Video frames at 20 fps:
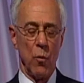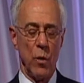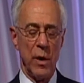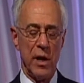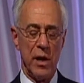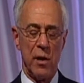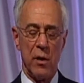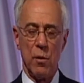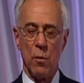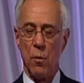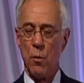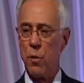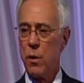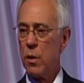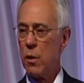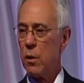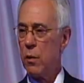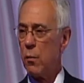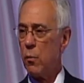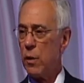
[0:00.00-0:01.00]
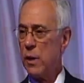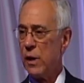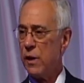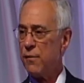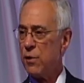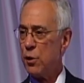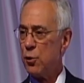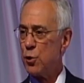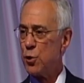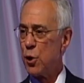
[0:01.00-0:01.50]
We
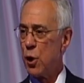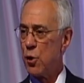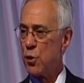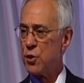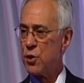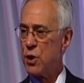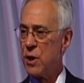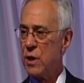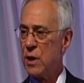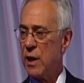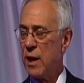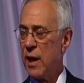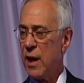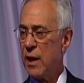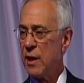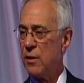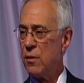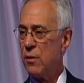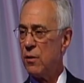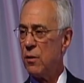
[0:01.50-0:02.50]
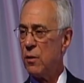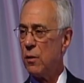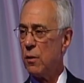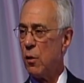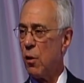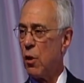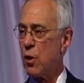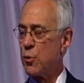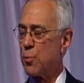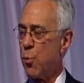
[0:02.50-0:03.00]
live in New Jersey, and
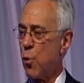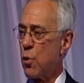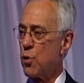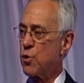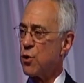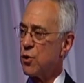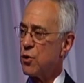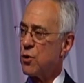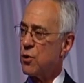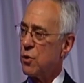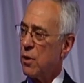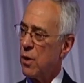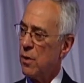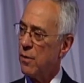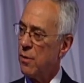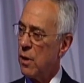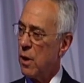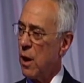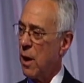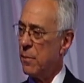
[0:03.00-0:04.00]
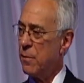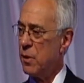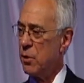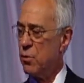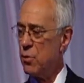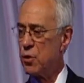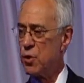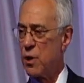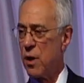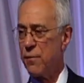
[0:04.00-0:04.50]
large portions, I
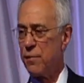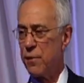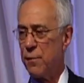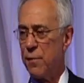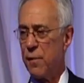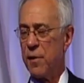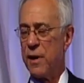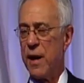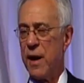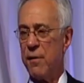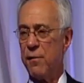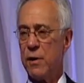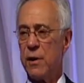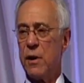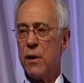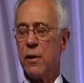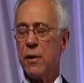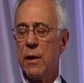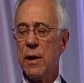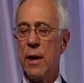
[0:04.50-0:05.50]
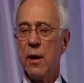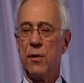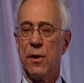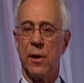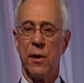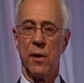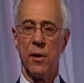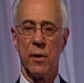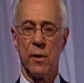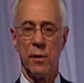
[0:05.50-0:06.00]
mean, you suffered very heavily
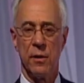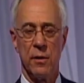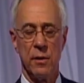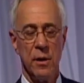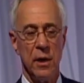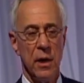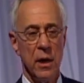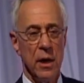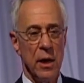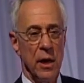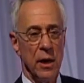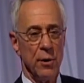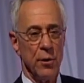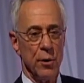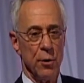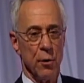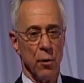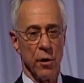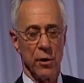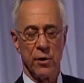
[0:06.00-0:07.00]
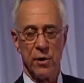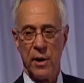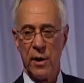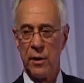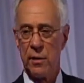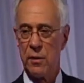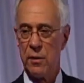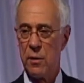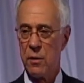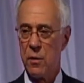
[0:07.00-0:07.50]
out here, and New York
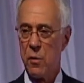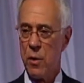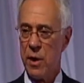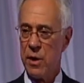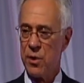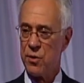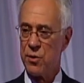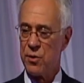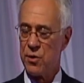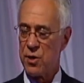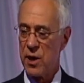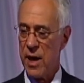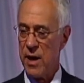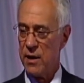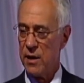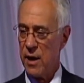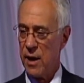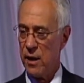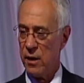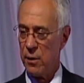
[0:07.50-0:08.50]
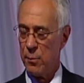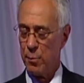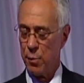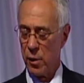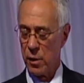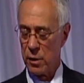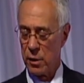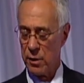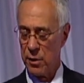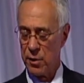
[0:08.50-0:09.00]
did, Queens, Staten Island,
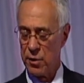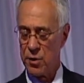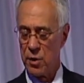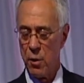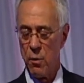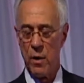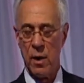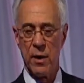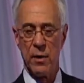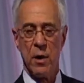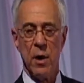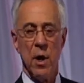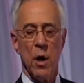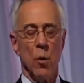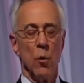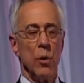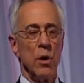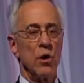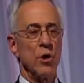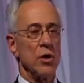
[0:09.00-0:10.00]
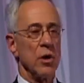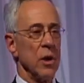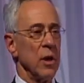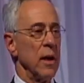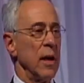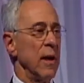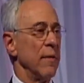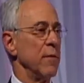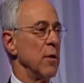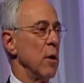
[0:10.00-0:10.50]
Brooklyn, and so on. We
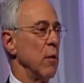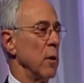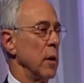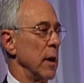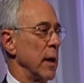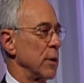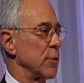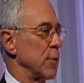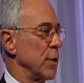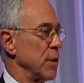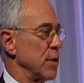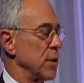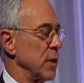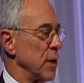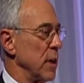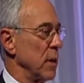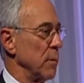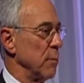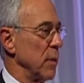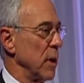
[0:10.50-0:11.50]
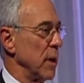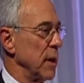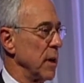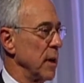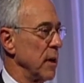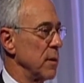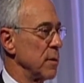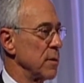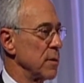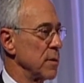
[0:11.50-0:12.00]
still have no electricity at my
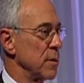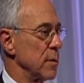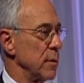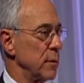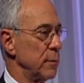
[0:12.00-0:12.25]
house.